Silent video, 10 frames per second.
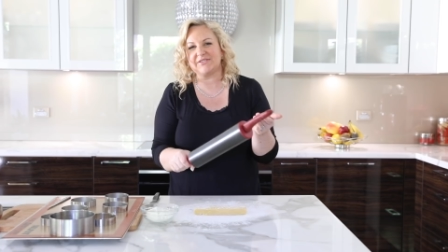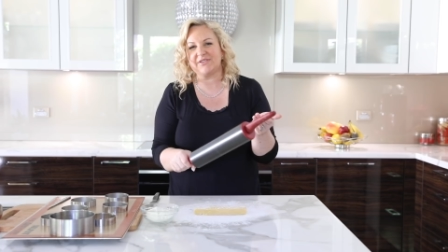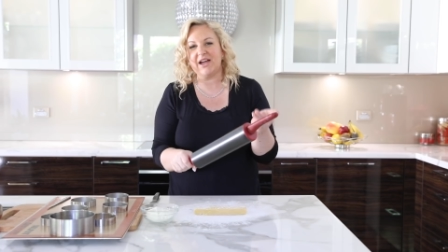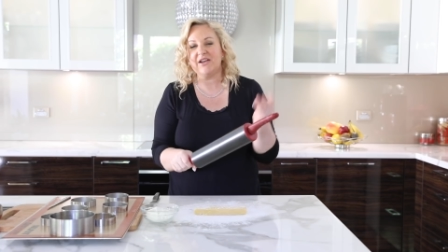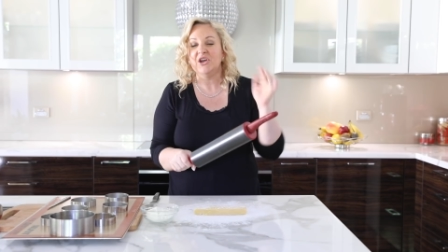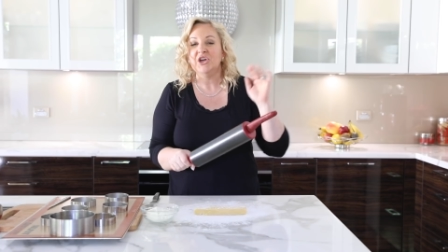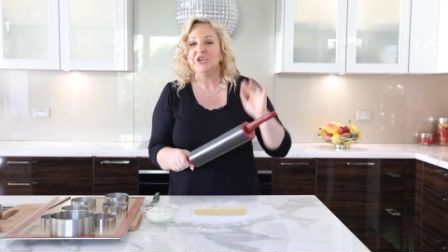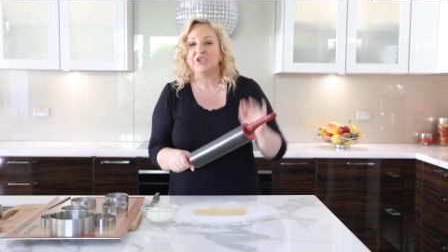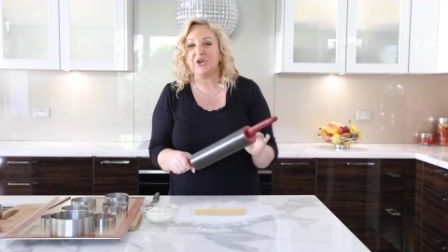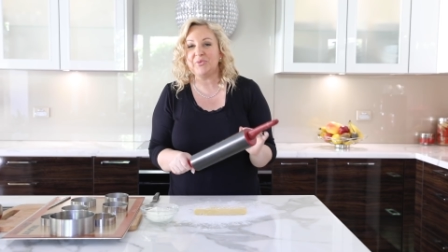around,
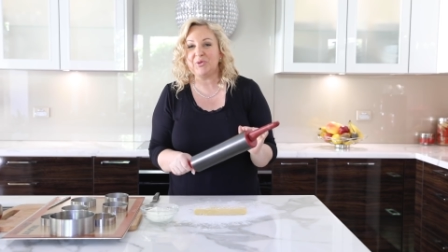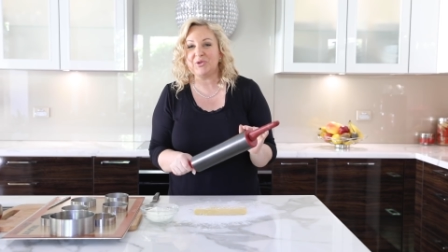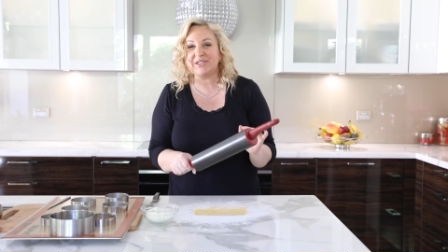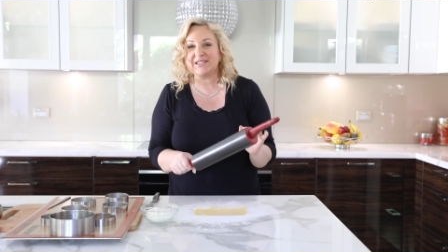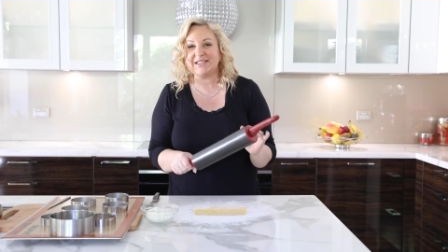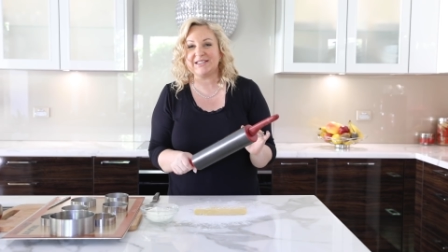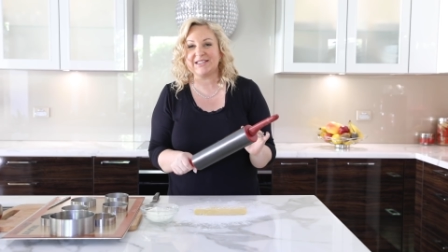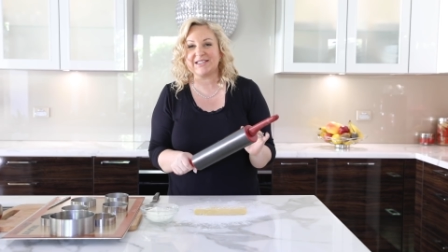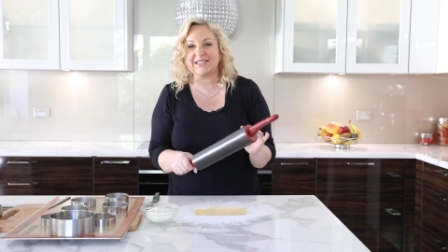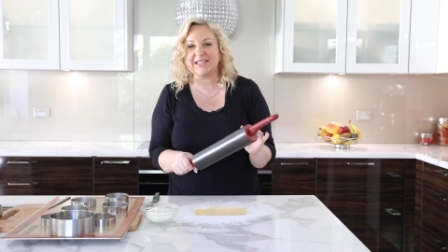don't put this into
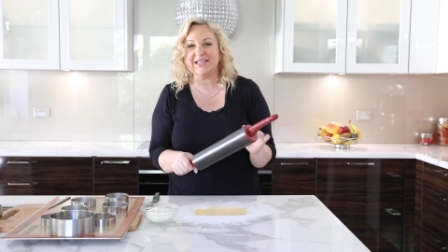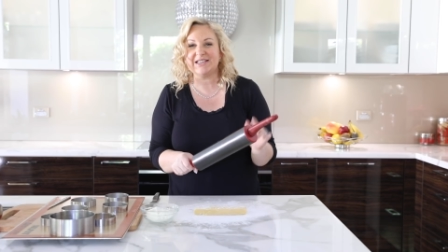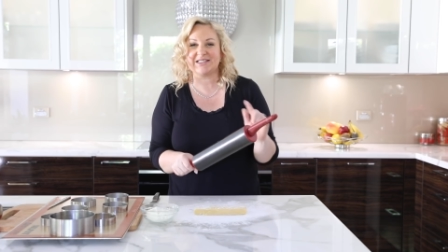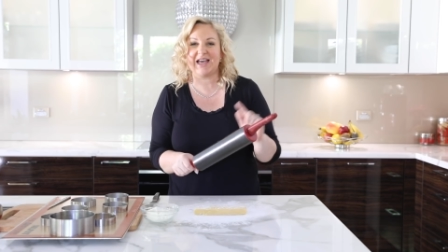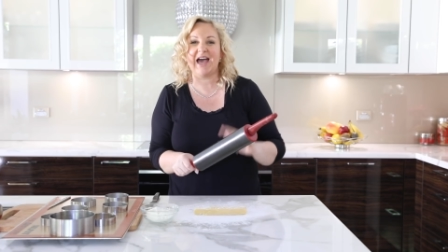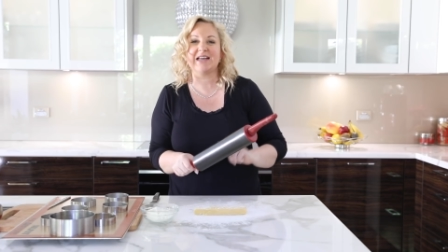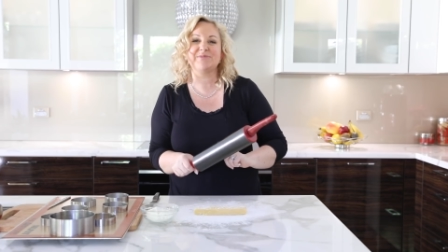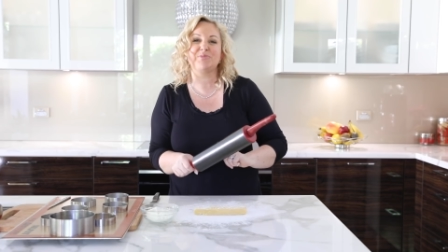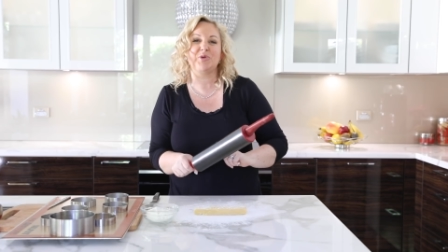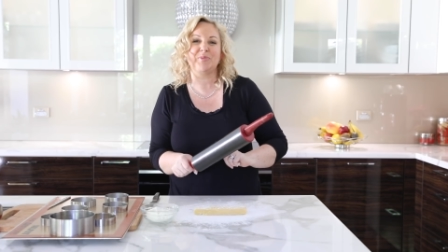the sink because it has
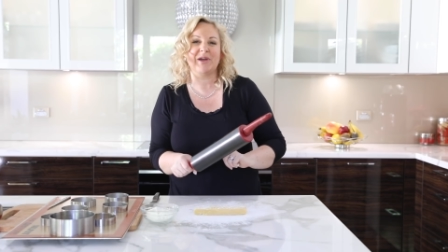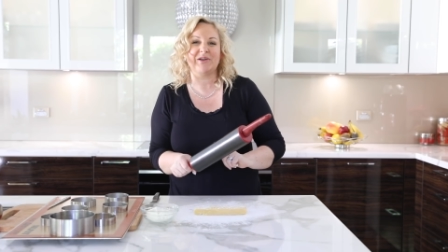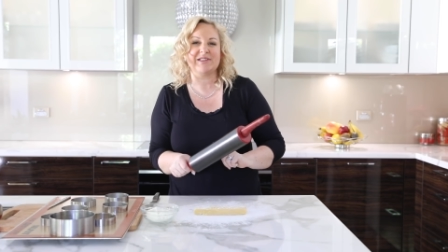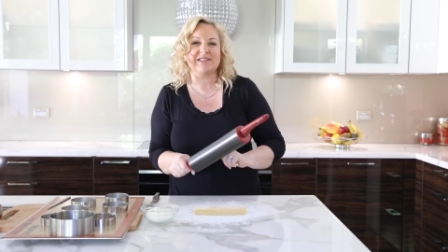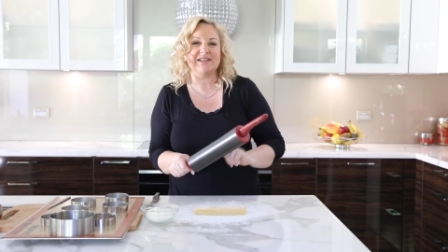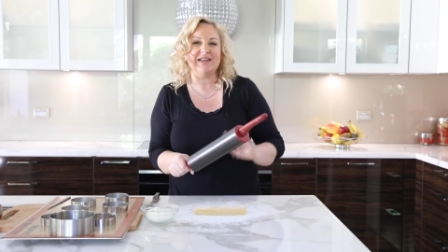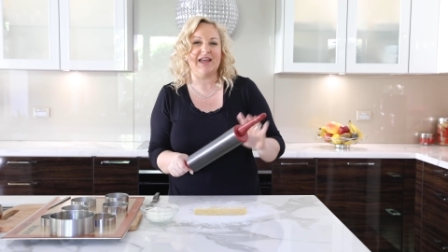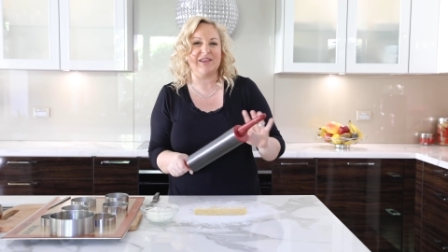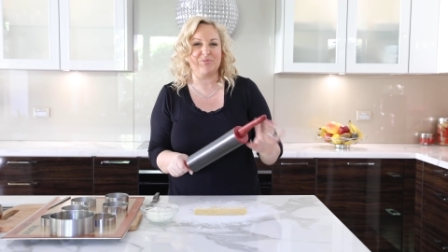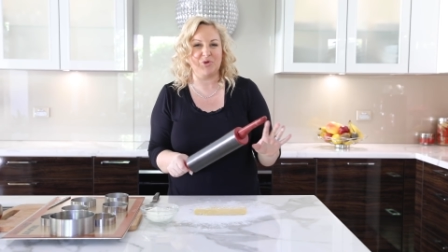ball bearings in it
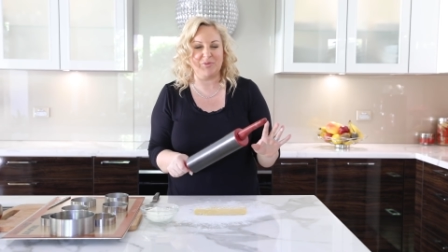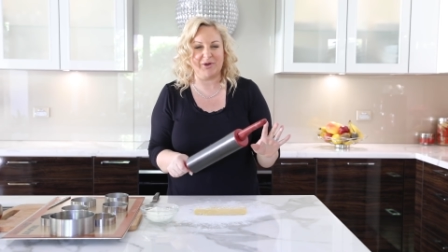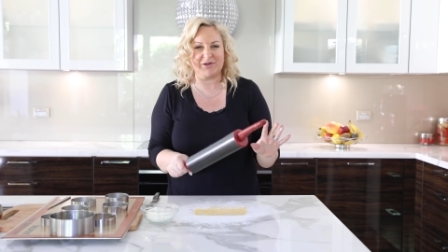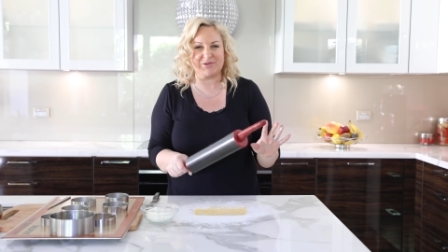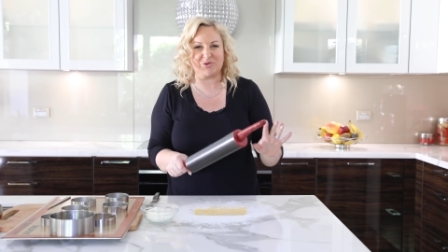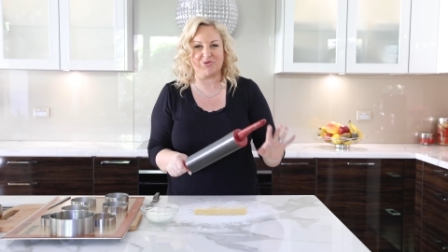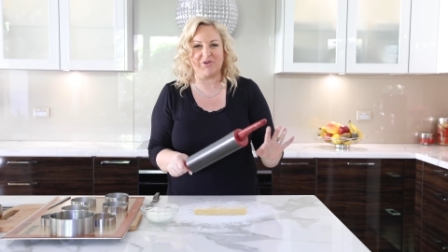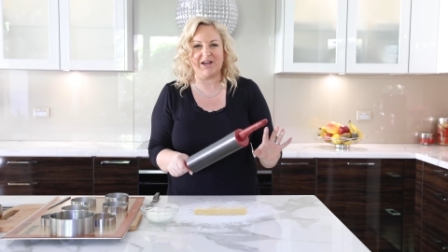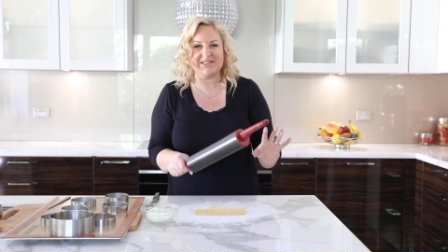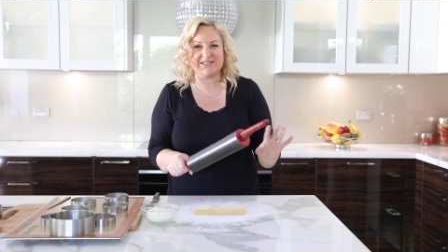and the ball bearings will
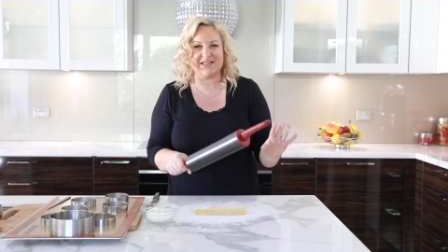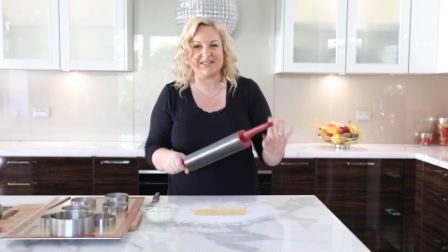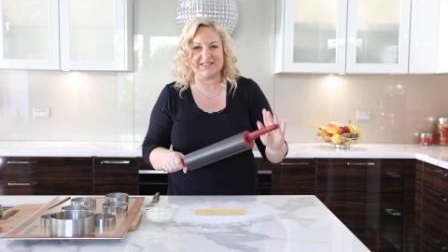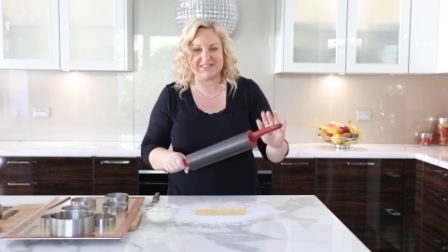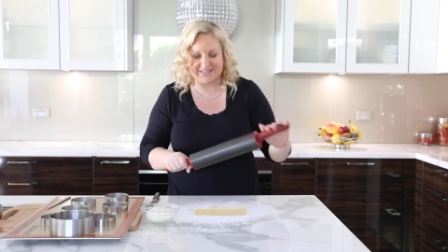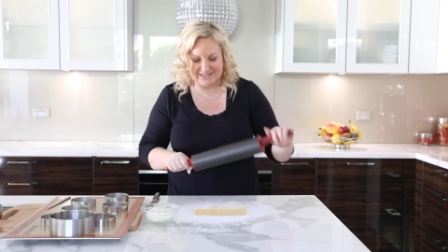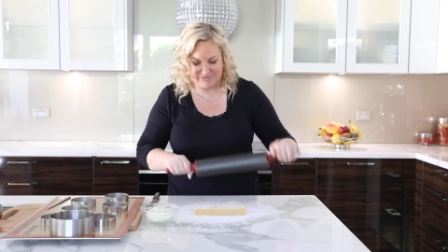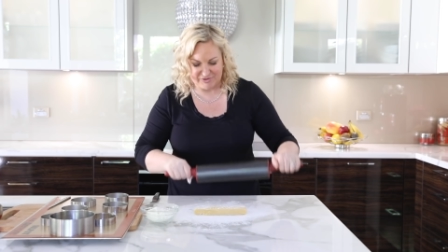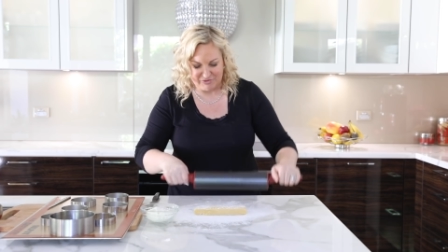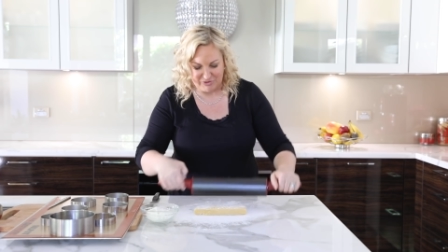rust and seize
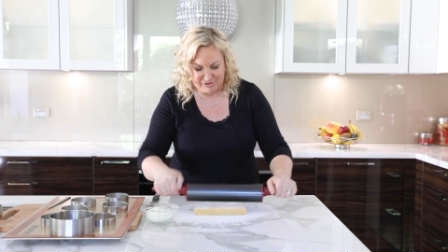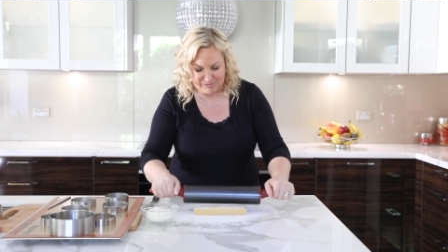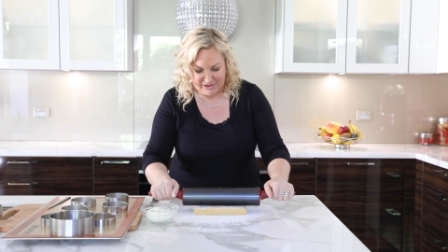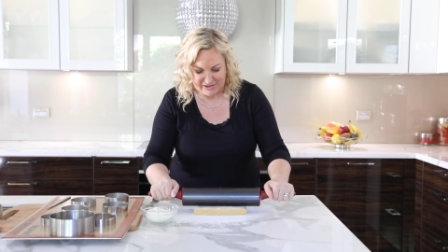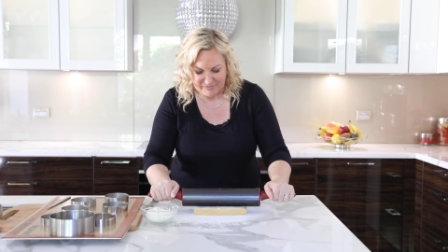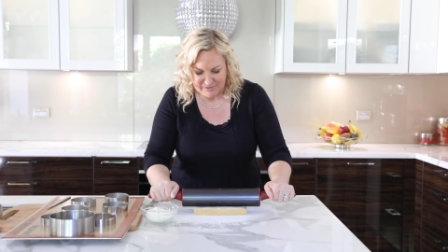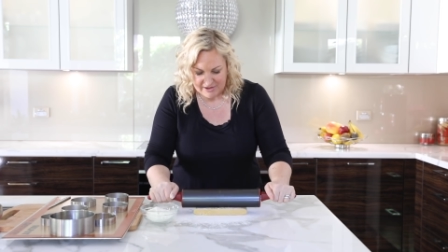up the rolling pin.